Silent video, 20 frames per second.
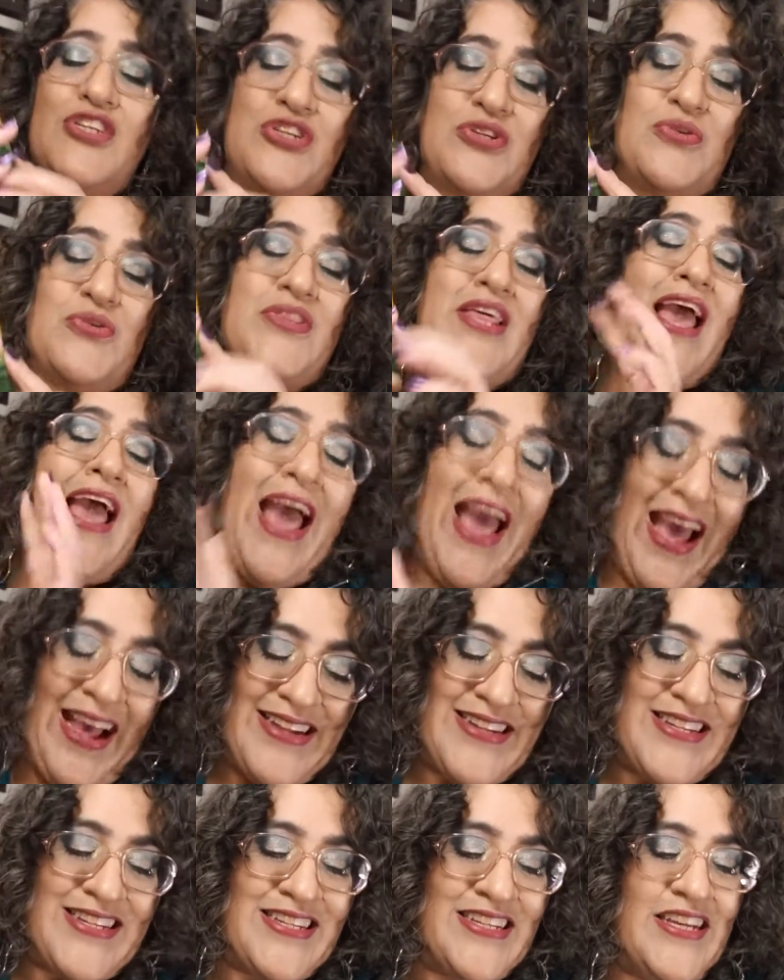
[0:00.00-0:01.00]
to
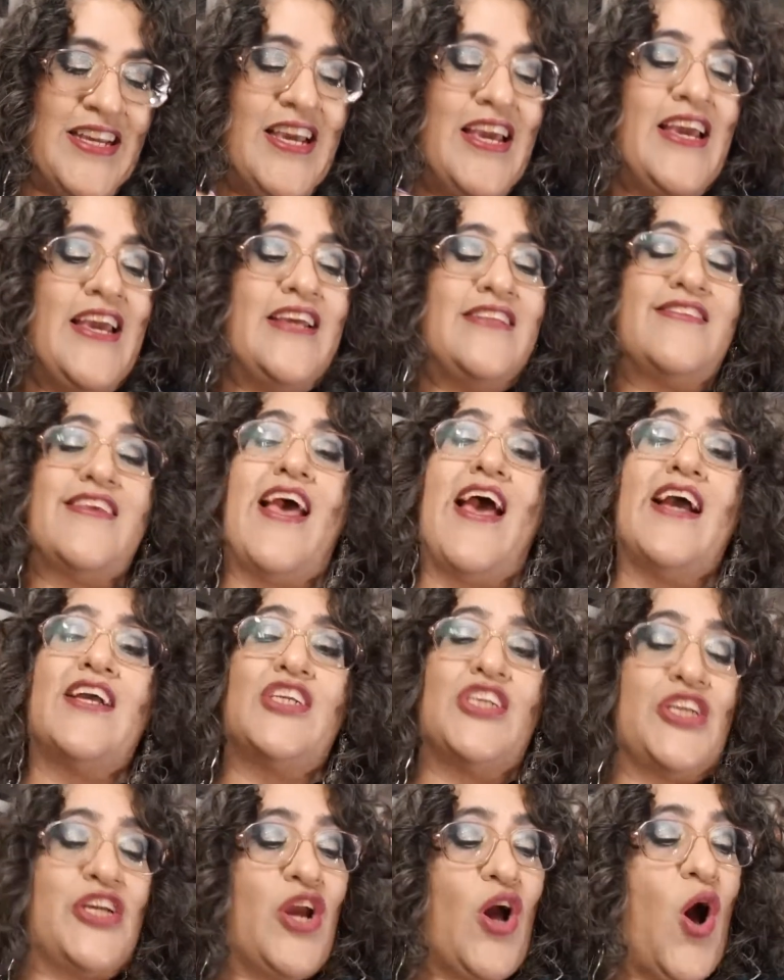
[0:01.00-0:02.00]
that, it's
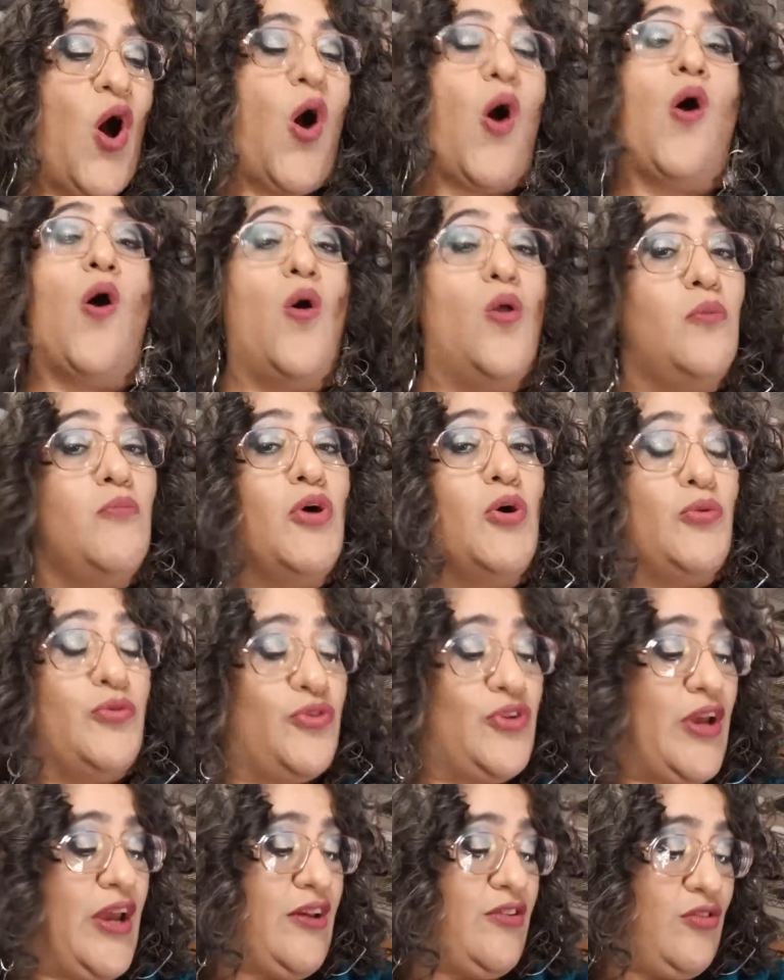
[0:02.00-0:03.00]
actually
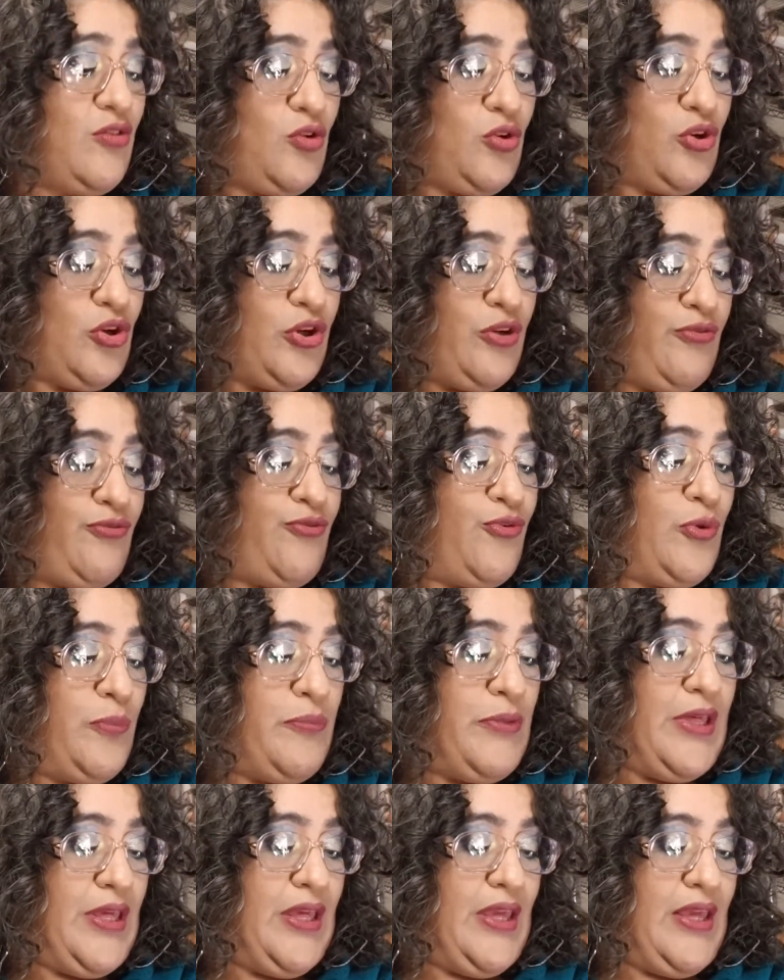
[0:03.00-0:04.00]
almost as good for
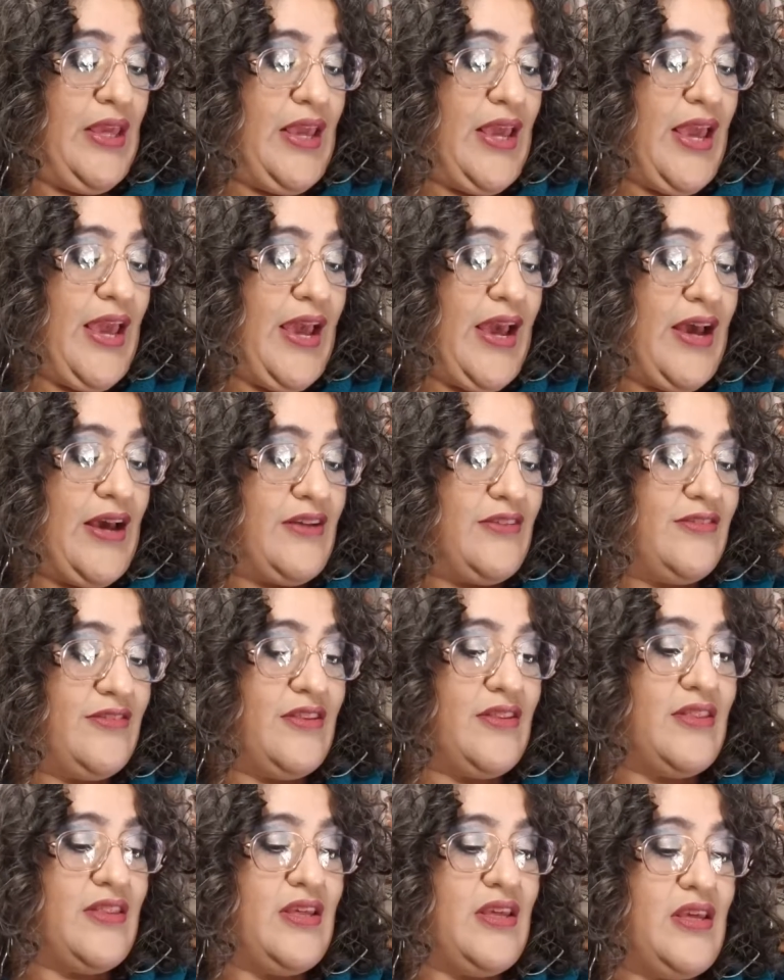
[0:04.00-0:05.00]
me as
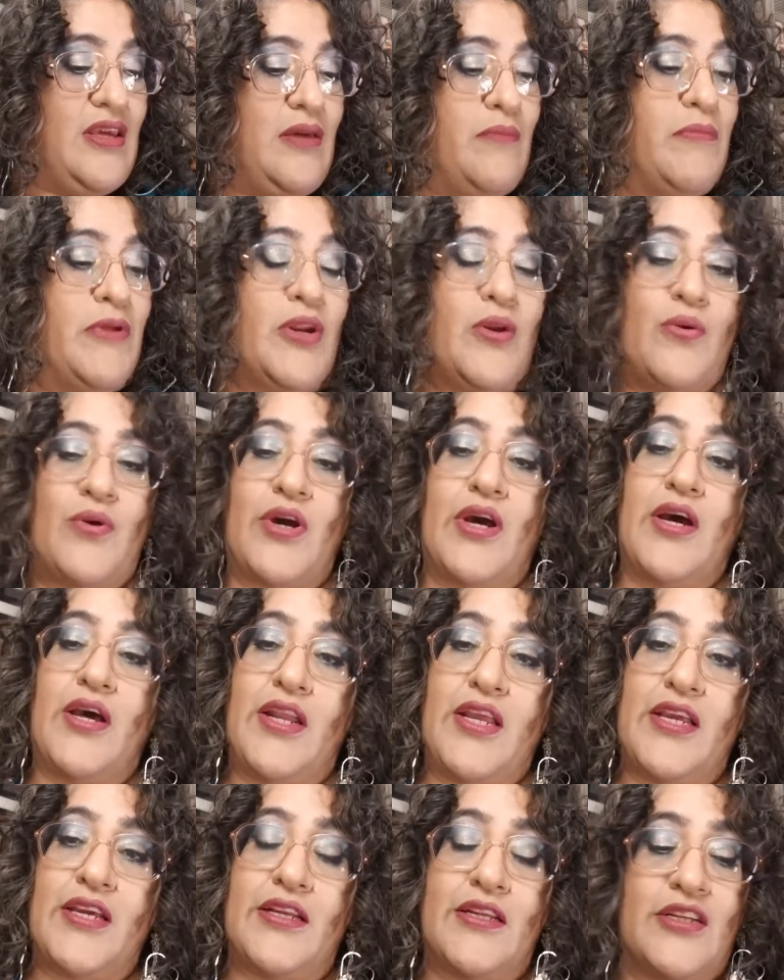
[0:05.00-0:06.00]
the Manuka
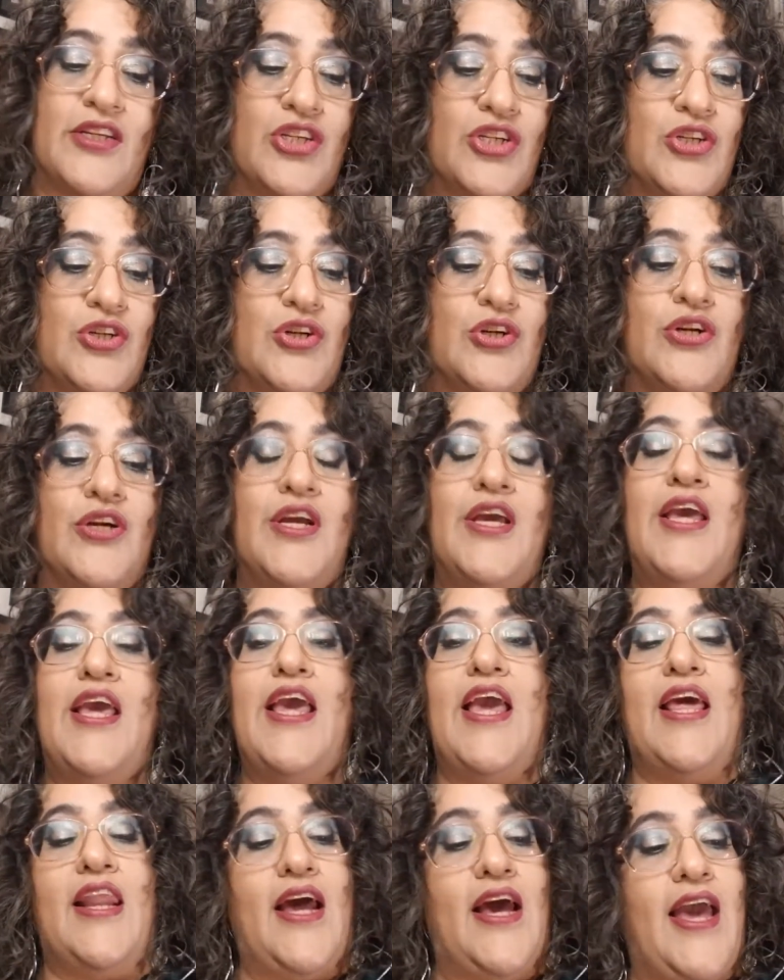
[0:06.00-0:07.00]
honey conditioner,
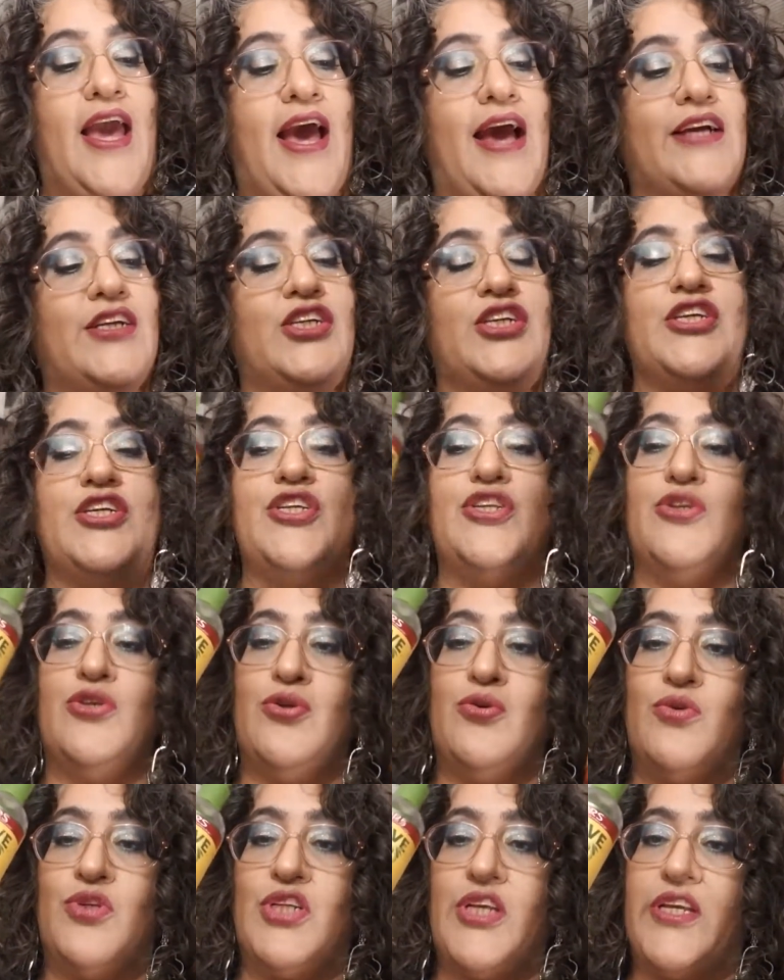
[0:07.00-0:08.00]
and I actually
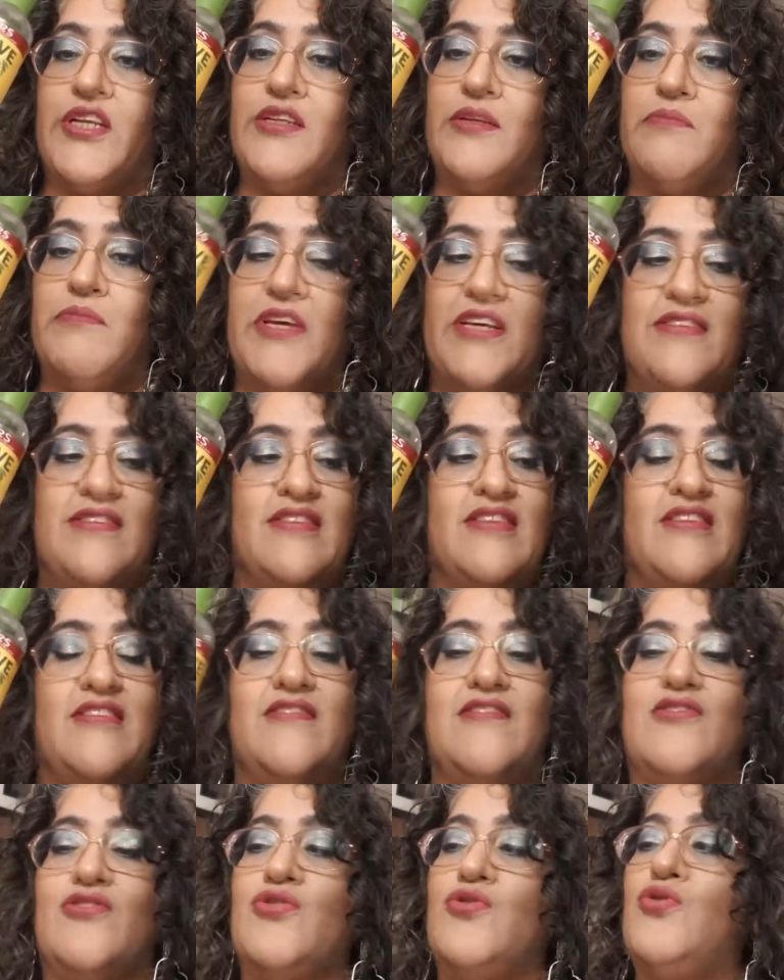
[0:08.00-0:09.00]
do tend to mix
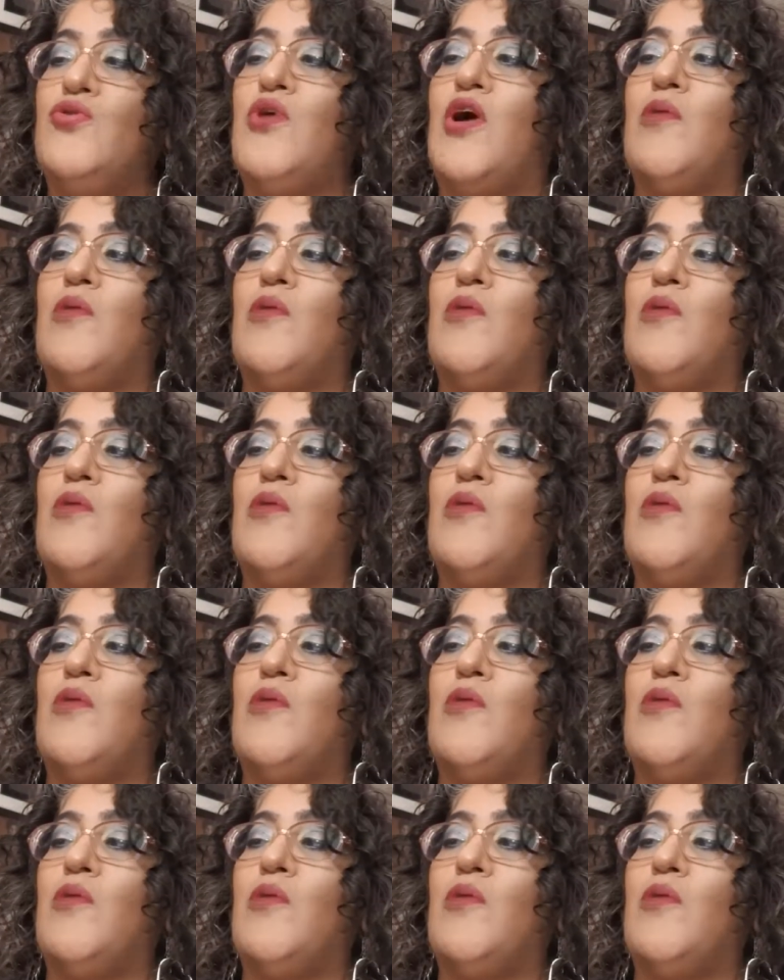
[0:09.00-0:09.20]
these two.